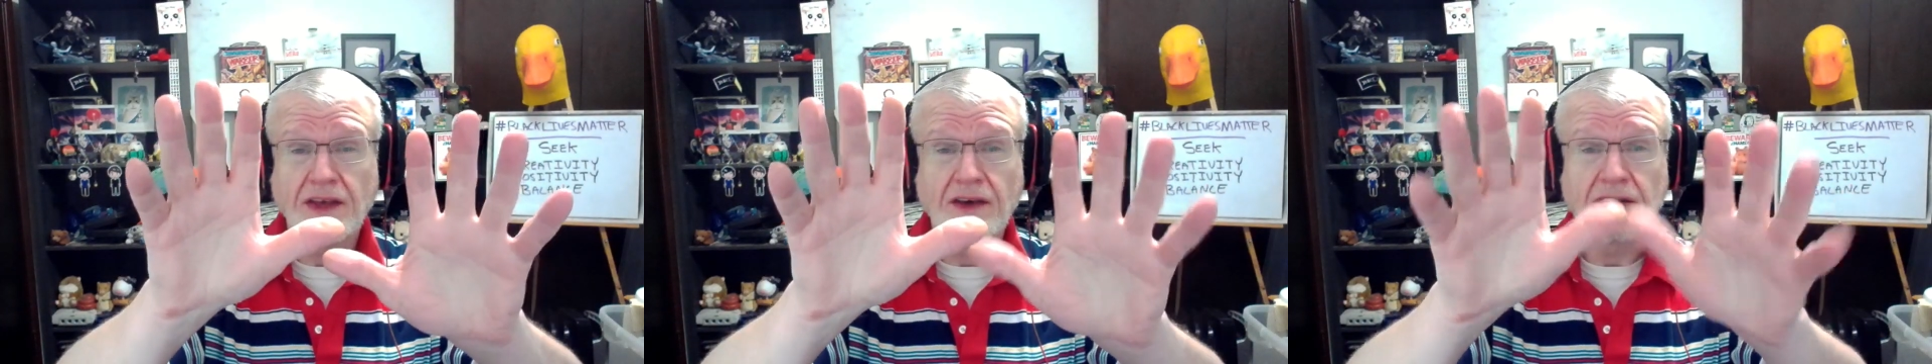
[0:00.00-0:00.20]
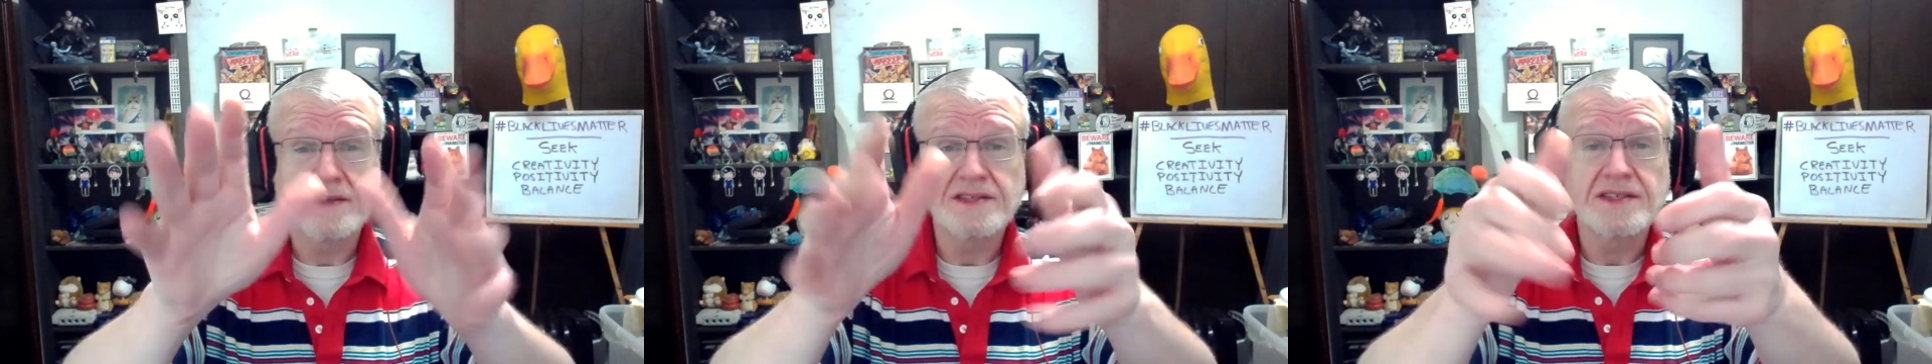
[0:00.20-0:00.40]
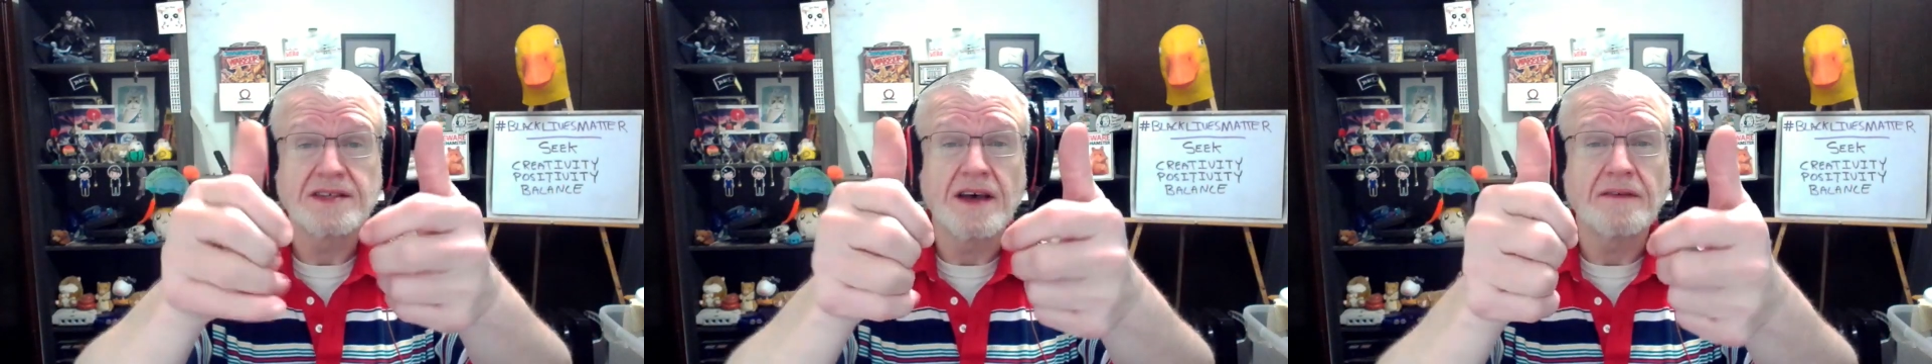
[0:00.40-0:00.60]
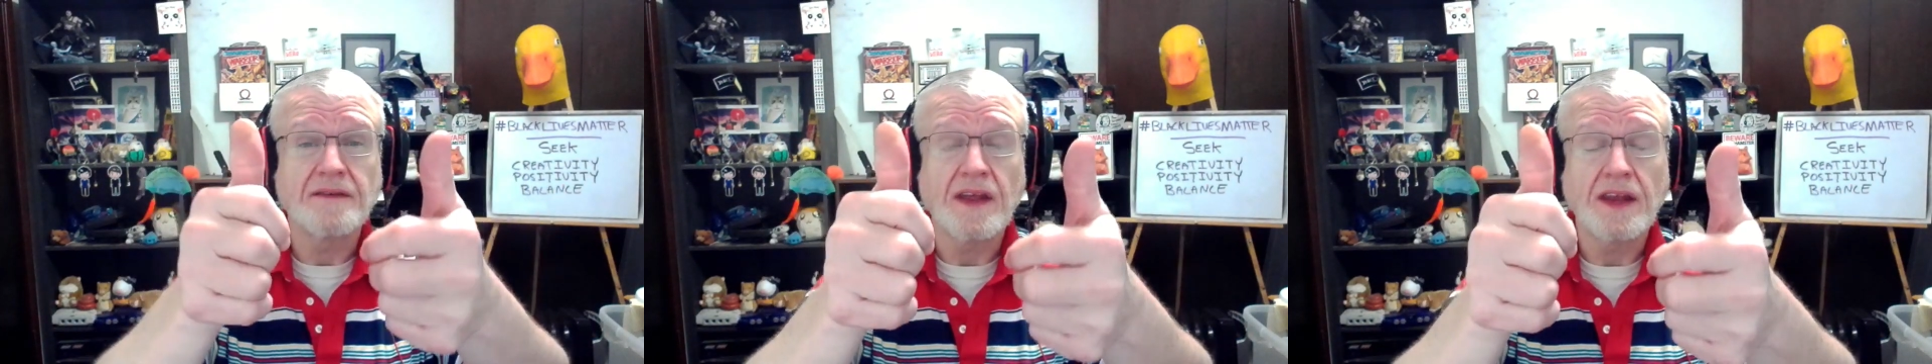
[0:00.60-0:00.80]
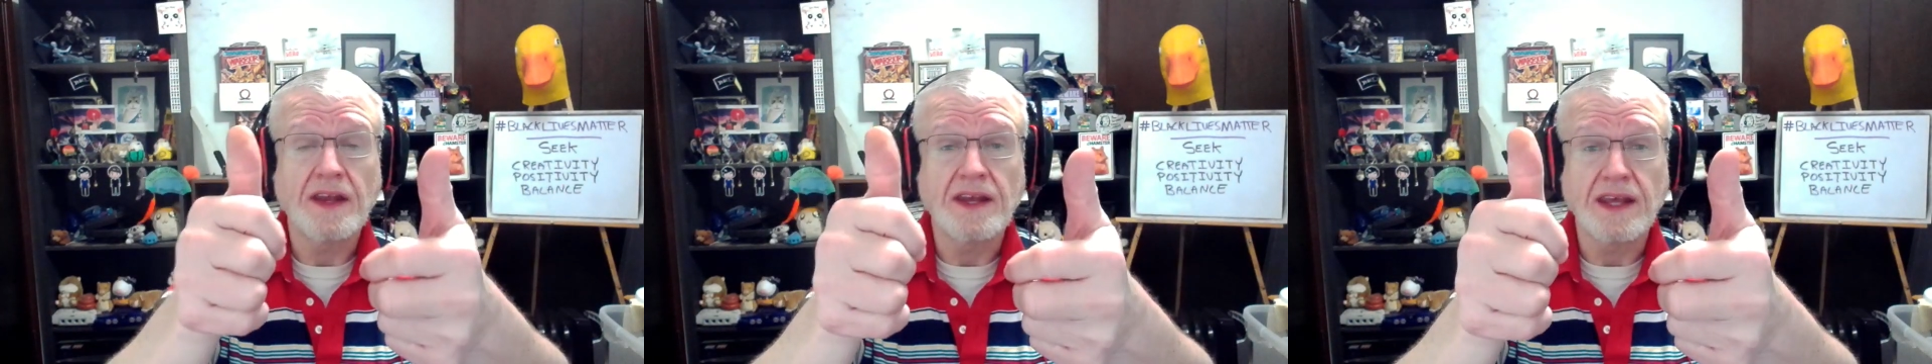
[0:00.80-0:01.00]
good stuff
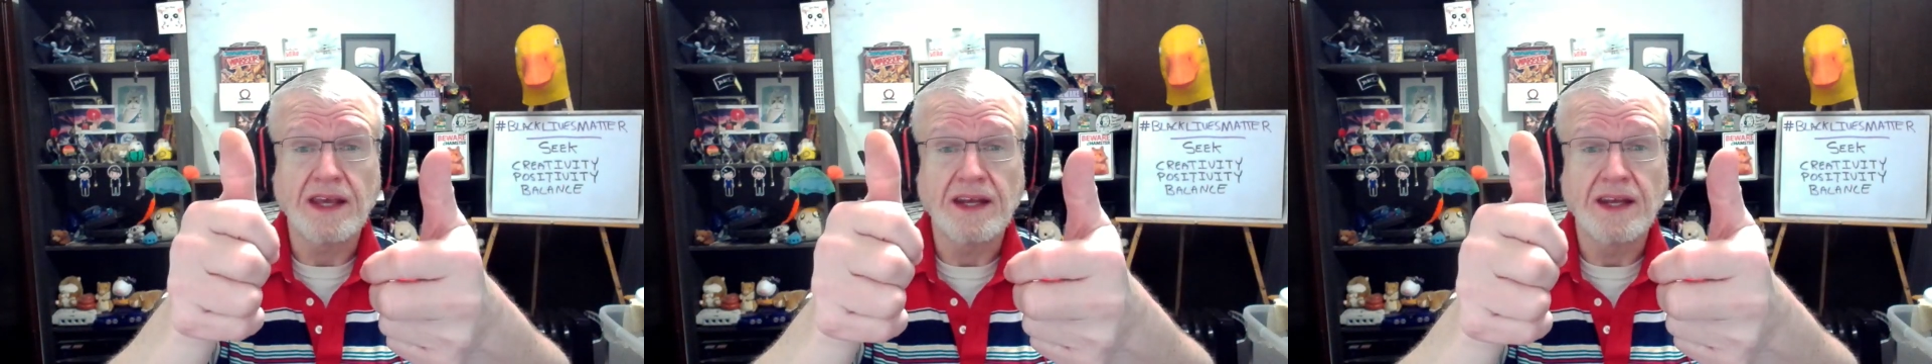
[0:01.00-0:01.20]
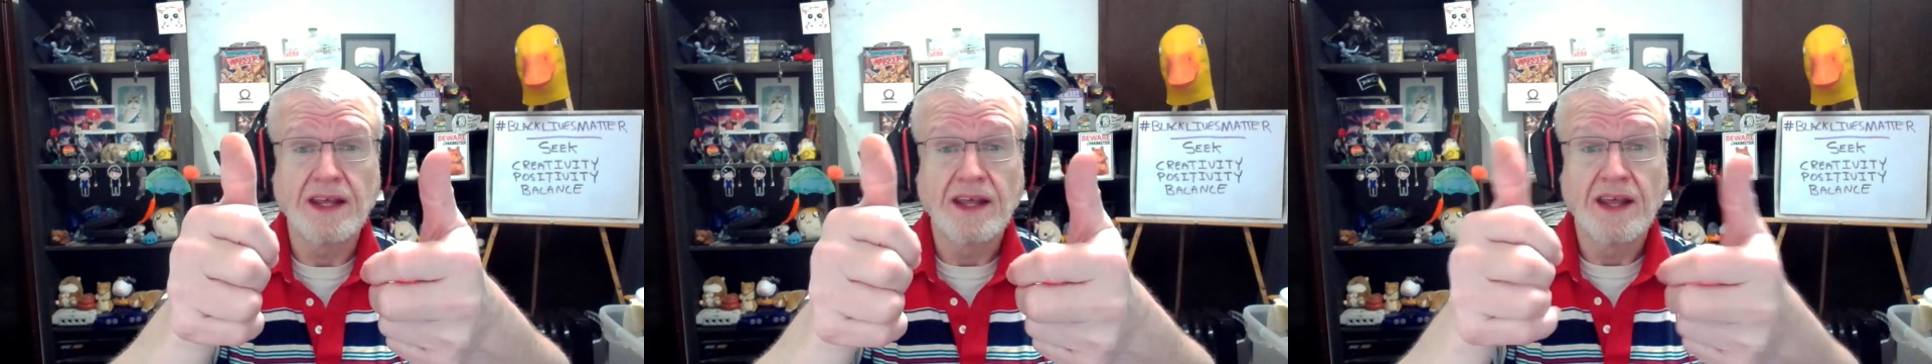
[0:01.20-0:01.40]
indeed.